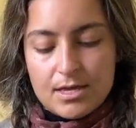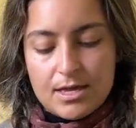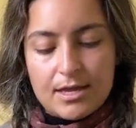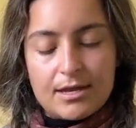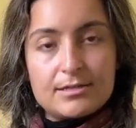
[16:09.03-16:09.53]

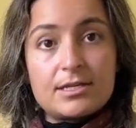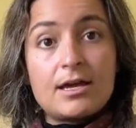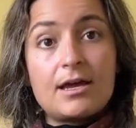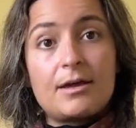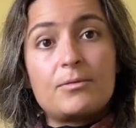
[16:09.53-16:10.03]
And
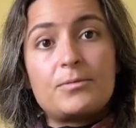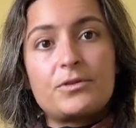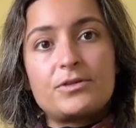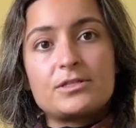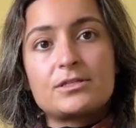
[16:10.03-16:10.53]
I will put
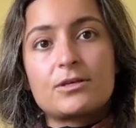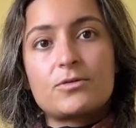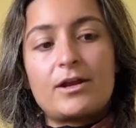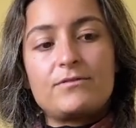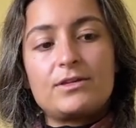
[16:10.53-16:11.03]
this liquid
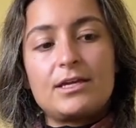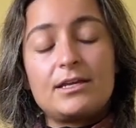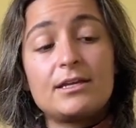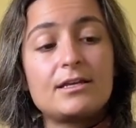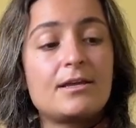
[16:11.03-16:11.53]
IV in
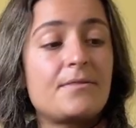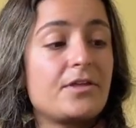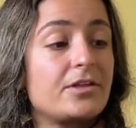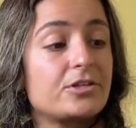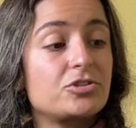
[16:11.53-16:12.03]
it. The
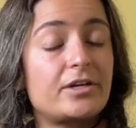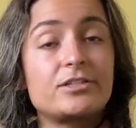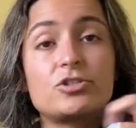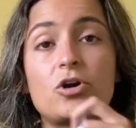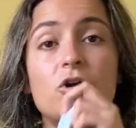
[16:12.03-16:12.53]

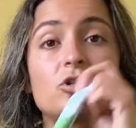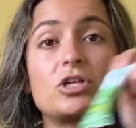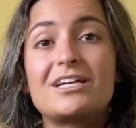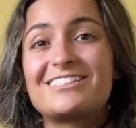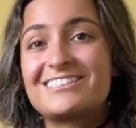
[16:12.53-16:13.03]
electrolytes are
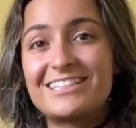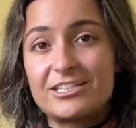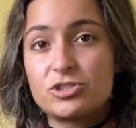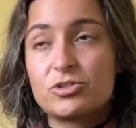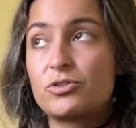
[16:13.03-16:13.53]

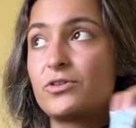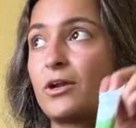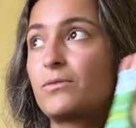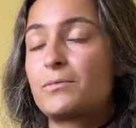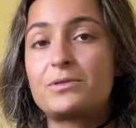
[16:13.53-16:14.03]
essential. They're
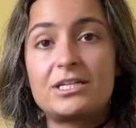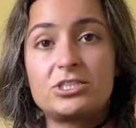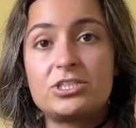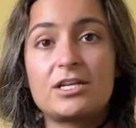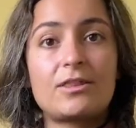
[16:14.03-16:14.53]

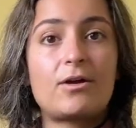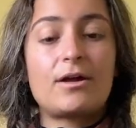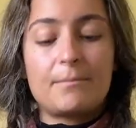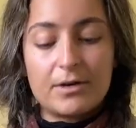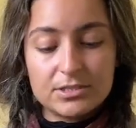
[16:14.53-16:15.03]
replenishing. They're a
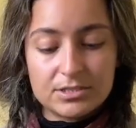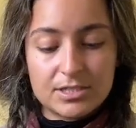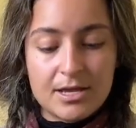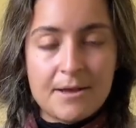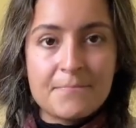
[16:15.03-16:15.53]
must.
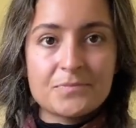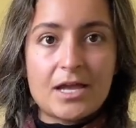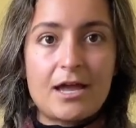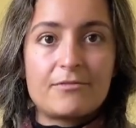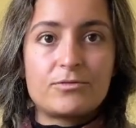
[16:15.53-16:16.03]
I
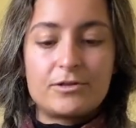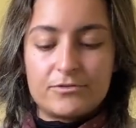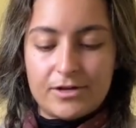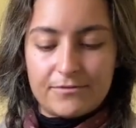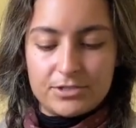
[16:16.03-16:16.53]
have one for
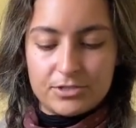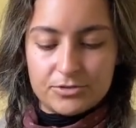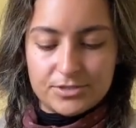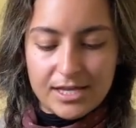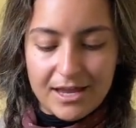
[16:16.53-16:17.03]
every single
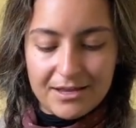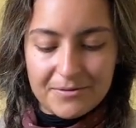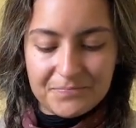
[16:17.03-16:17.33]
day.